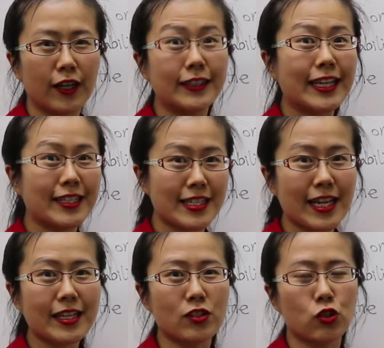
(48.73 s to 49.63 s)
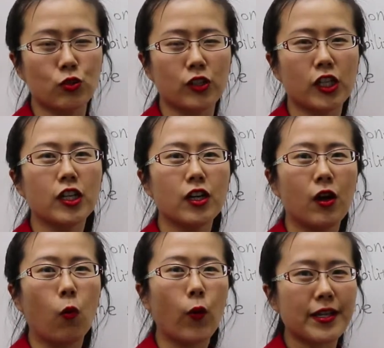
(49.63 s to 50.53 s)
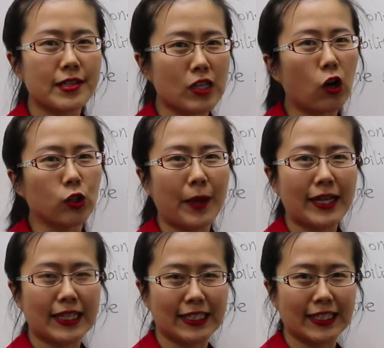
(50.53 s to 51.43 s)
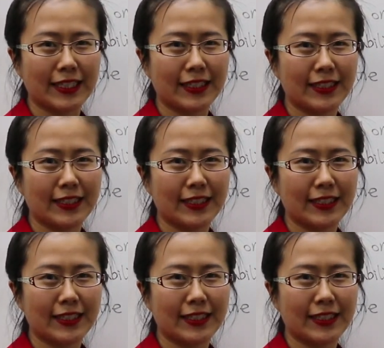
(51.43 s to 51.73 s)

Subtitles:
then the second shooter wins automatically.